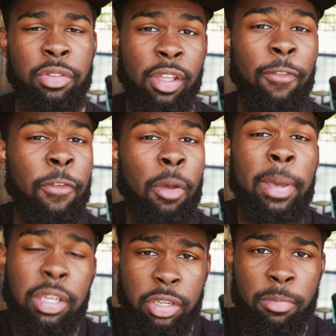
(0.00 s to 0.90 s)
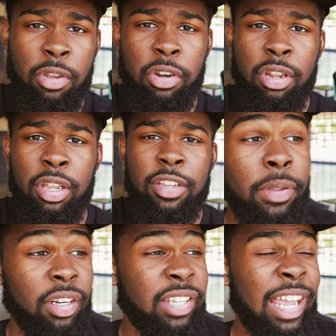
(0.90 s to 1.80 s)
the filmmaking community,
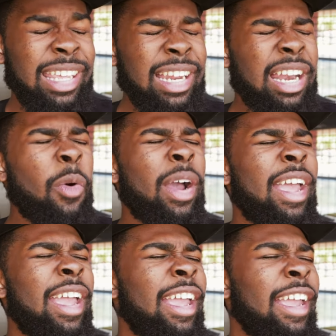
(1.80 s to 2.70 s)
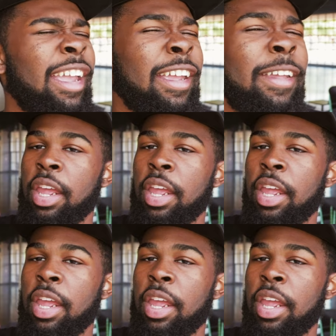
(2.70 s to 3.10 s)
but they're taking it away.